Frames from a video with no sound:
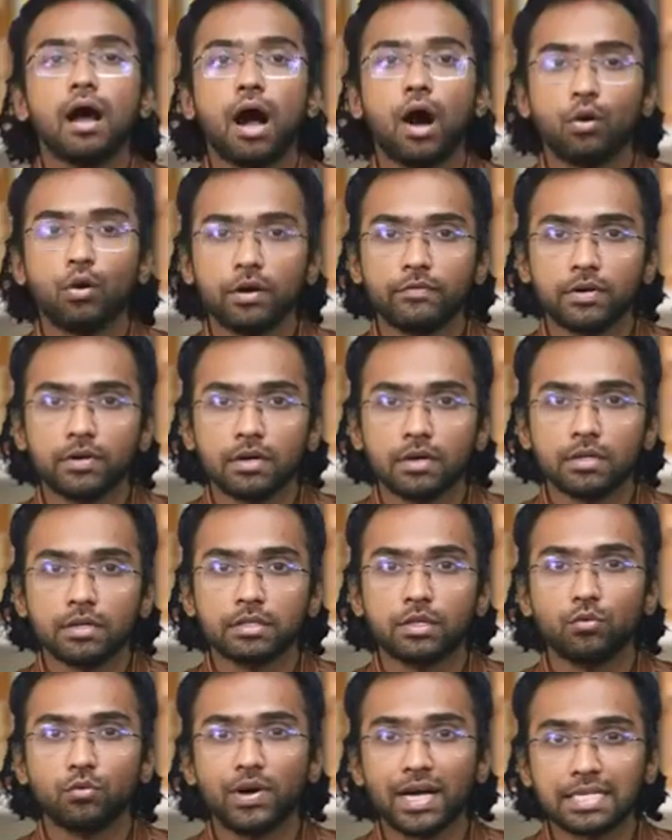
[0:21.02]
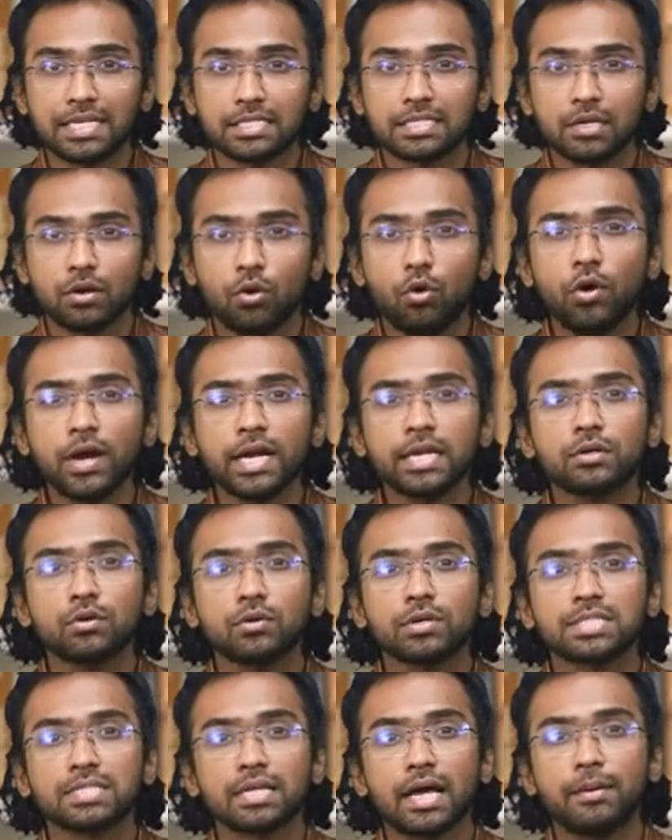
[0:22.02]
However, the West, owing
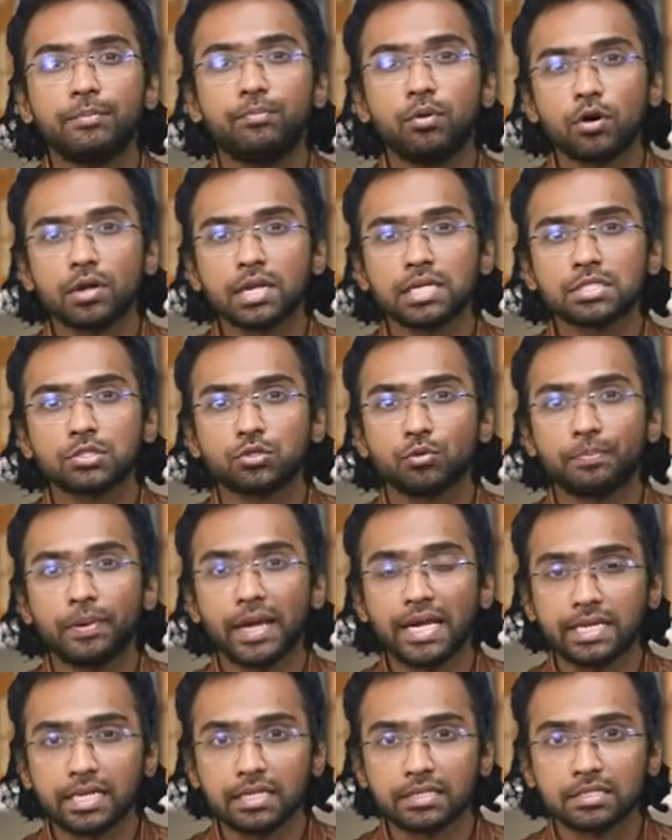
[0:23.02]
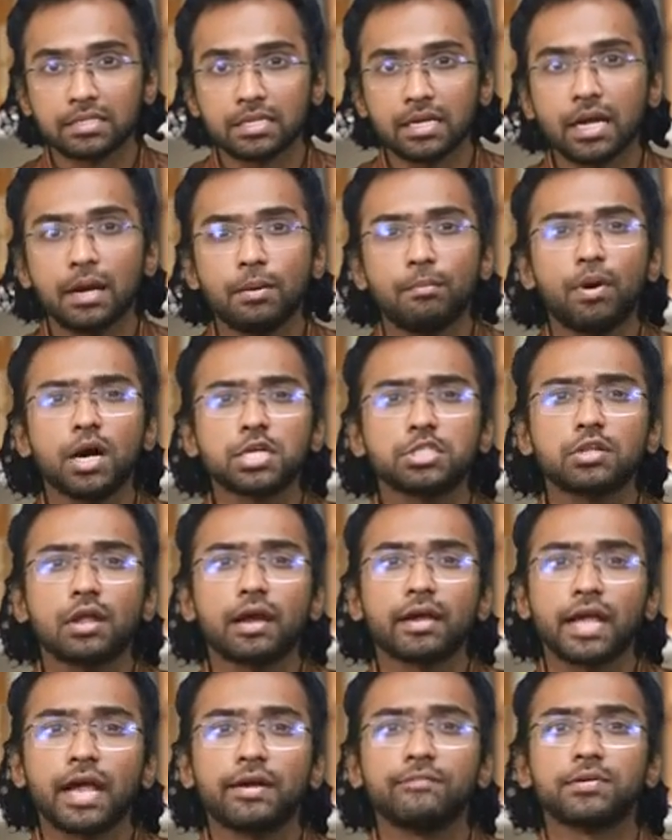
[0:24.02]
to its abhorrence to patents, much
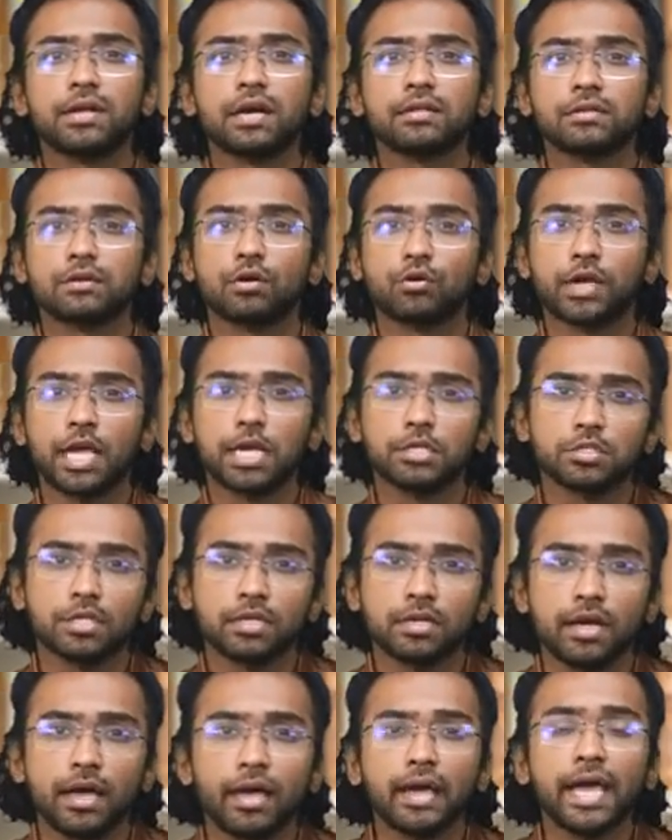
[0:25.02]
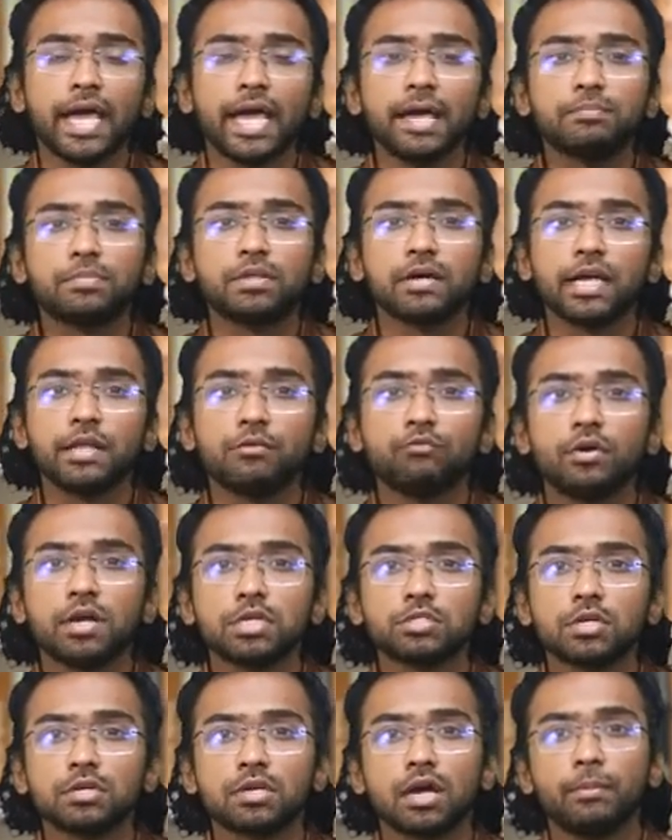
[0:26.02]
like every other occasion, aped the
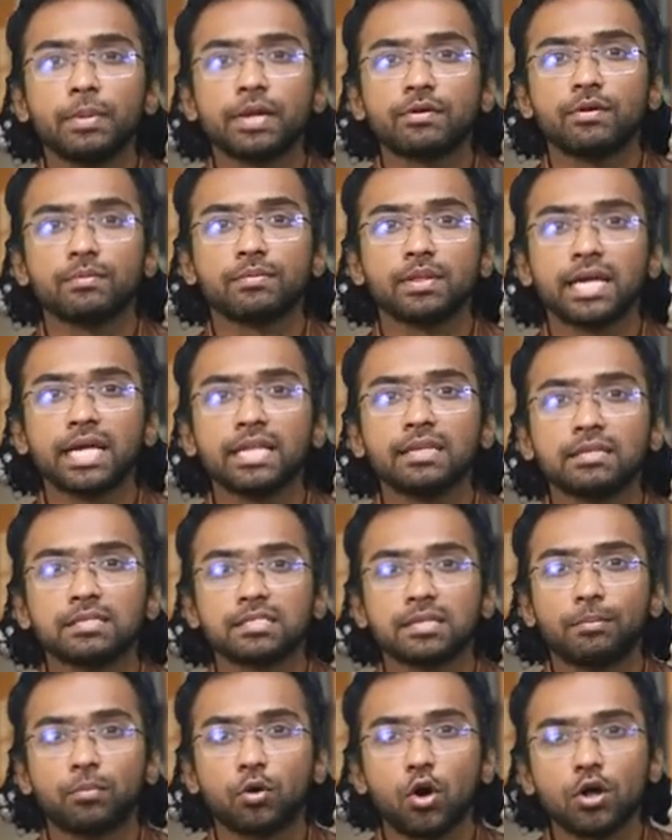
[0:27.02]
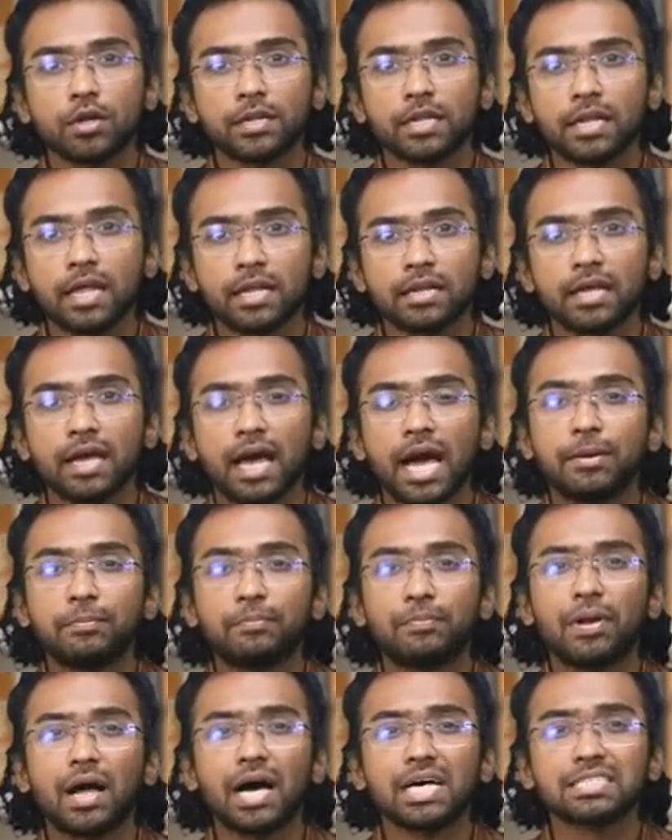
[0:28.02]
invention coming from the Indian subcontinent
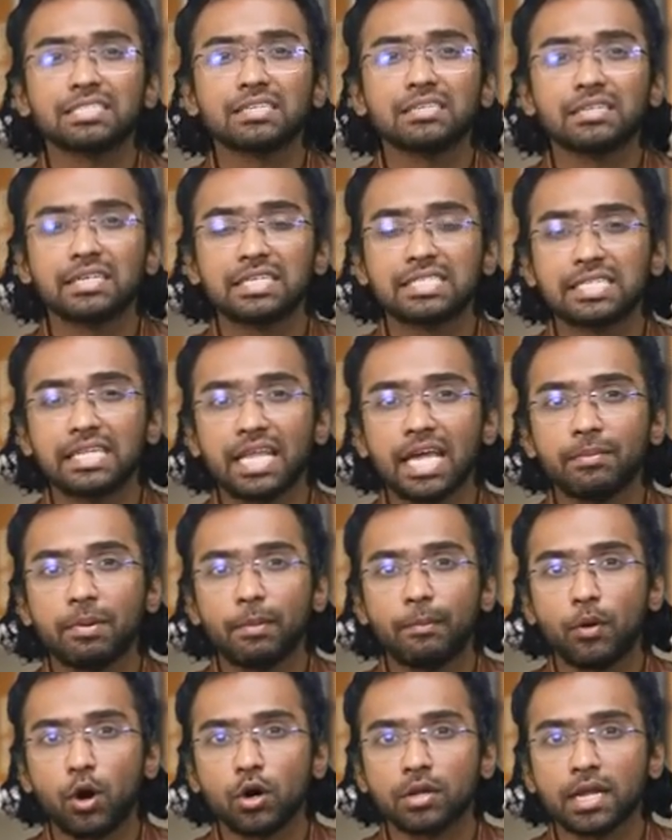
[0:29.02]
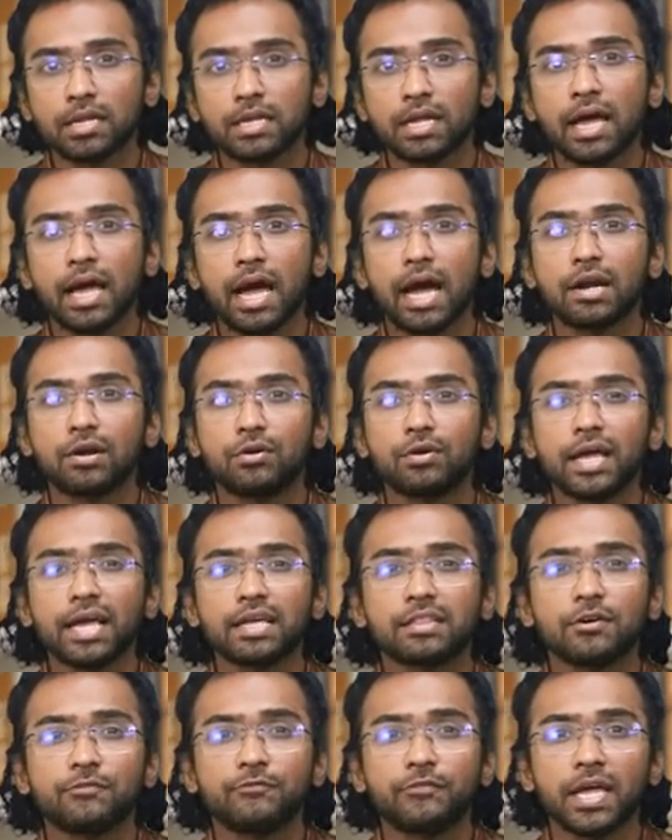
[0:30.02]
and plastered its name upon it and
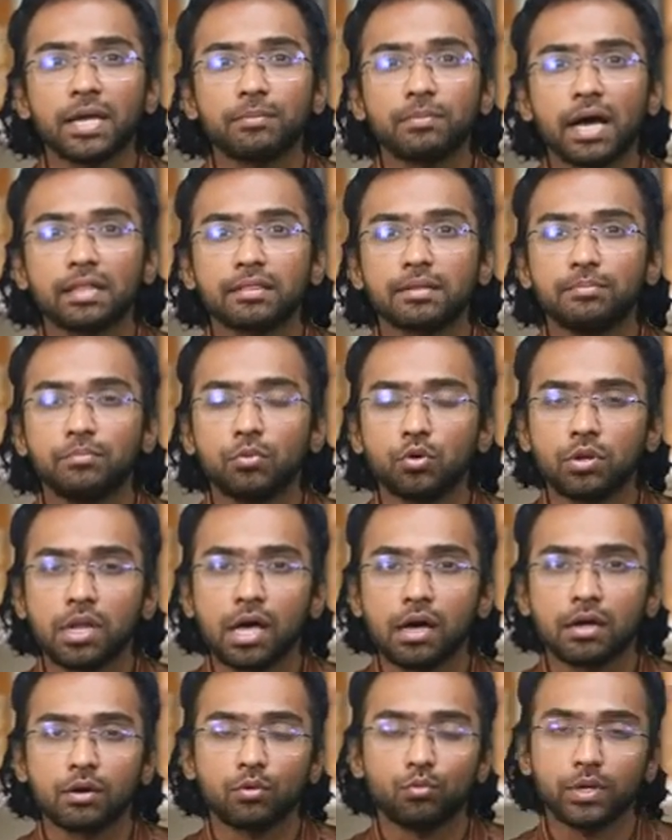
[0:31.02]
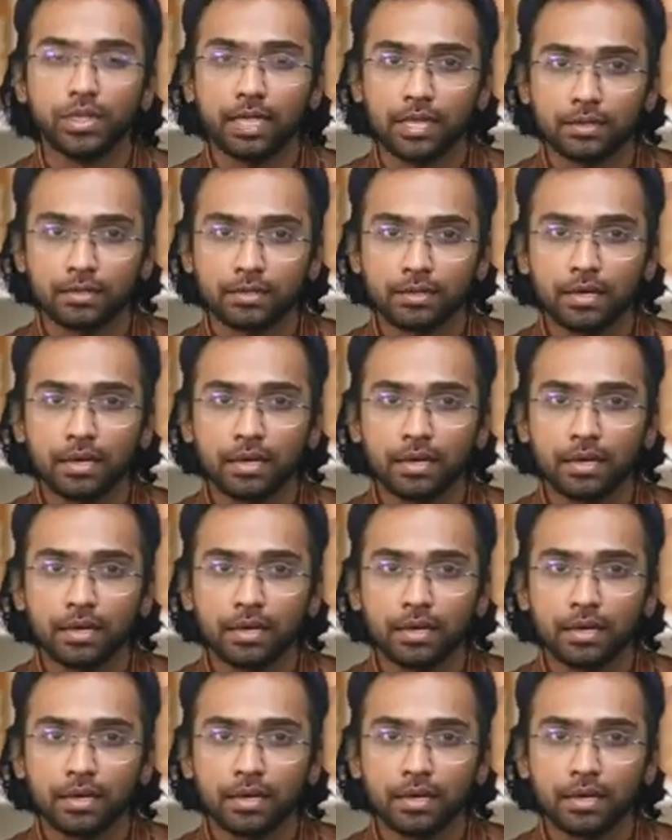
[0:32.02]
raked the fame and the moolah with it.